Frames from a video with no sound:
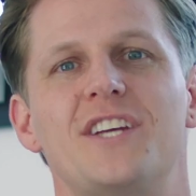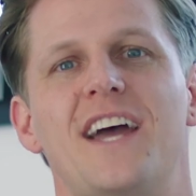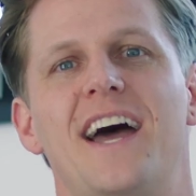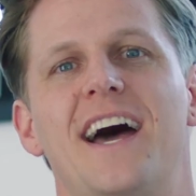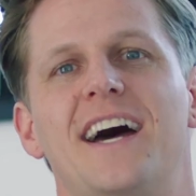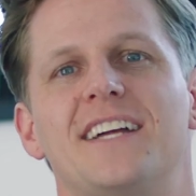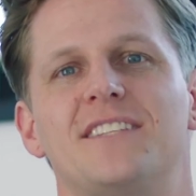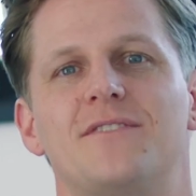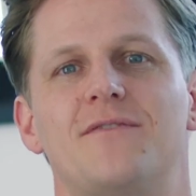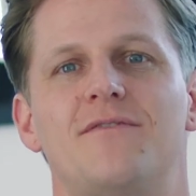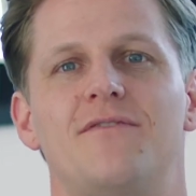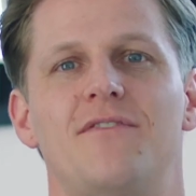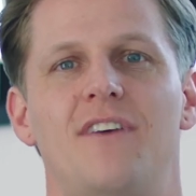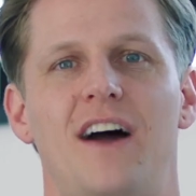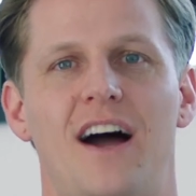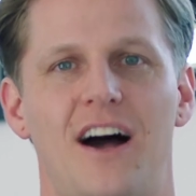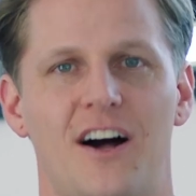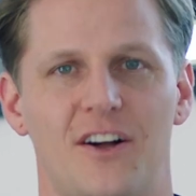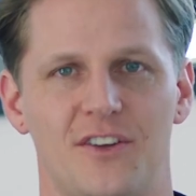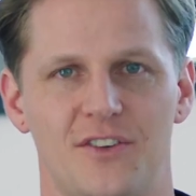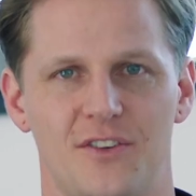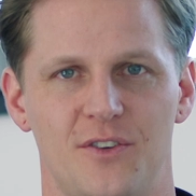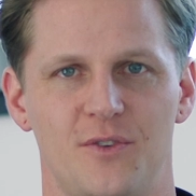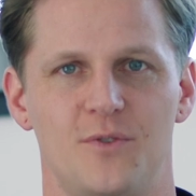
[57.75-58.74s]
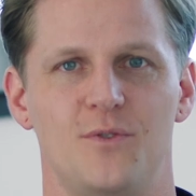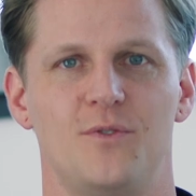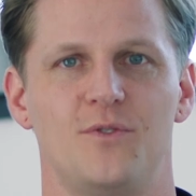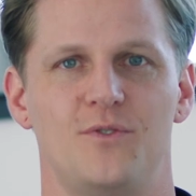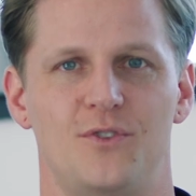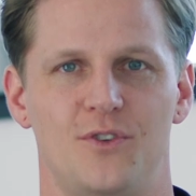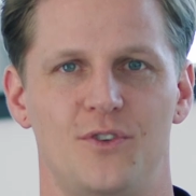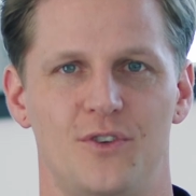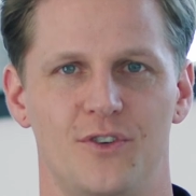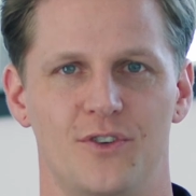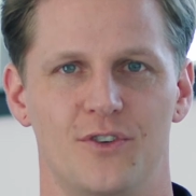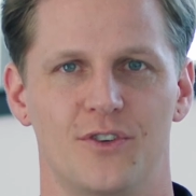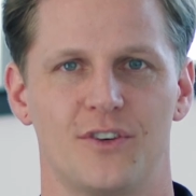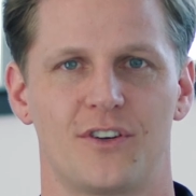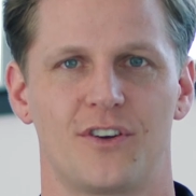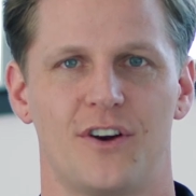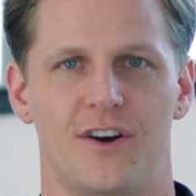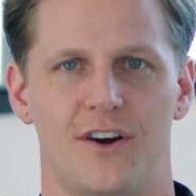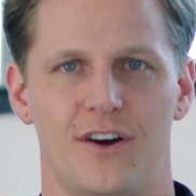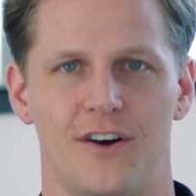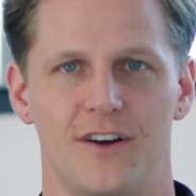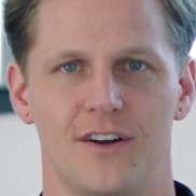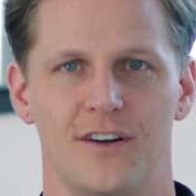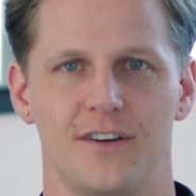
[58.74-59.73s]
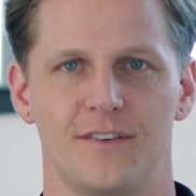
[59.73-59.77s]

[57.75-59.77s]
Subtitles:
adds value to your car.